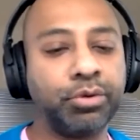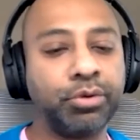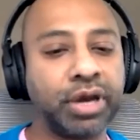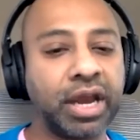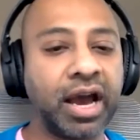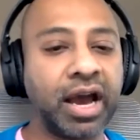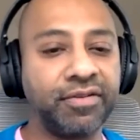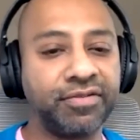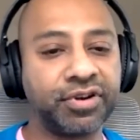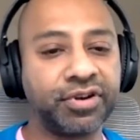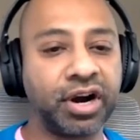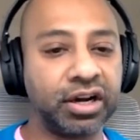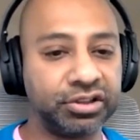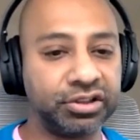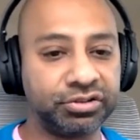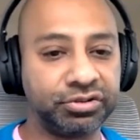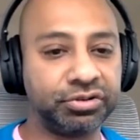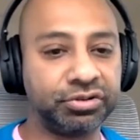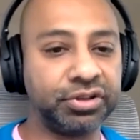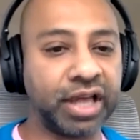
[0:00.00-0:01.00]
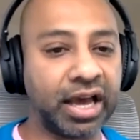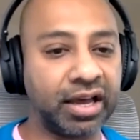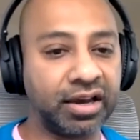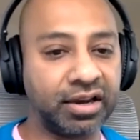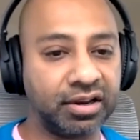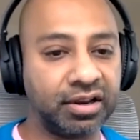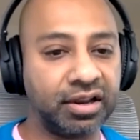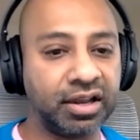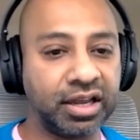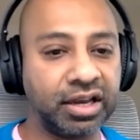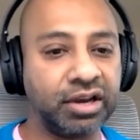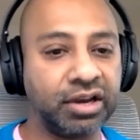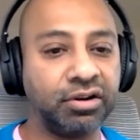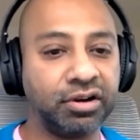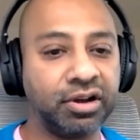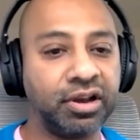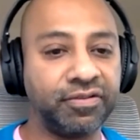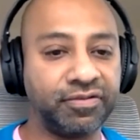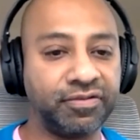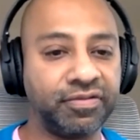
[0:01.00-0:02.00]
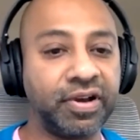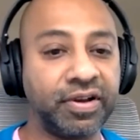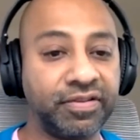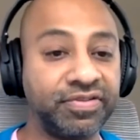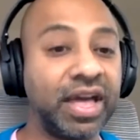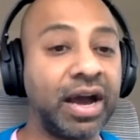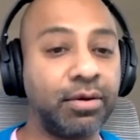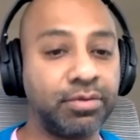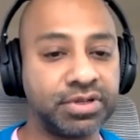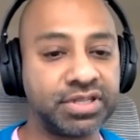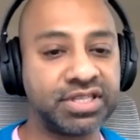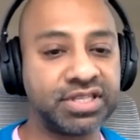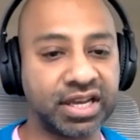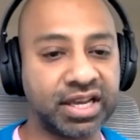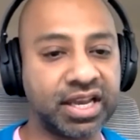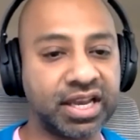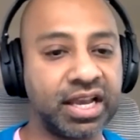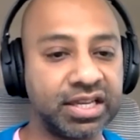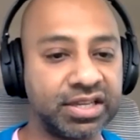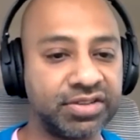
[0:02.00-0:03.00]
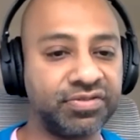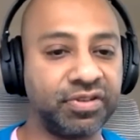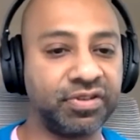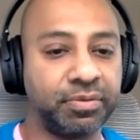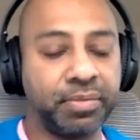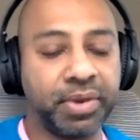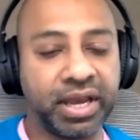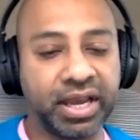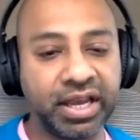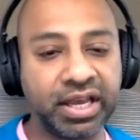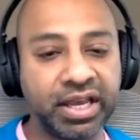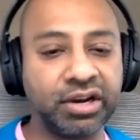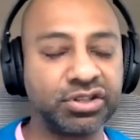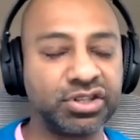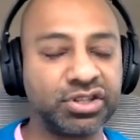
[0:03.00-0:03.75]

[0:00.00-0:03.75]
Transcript: would I have gone through that, if that was the case for me,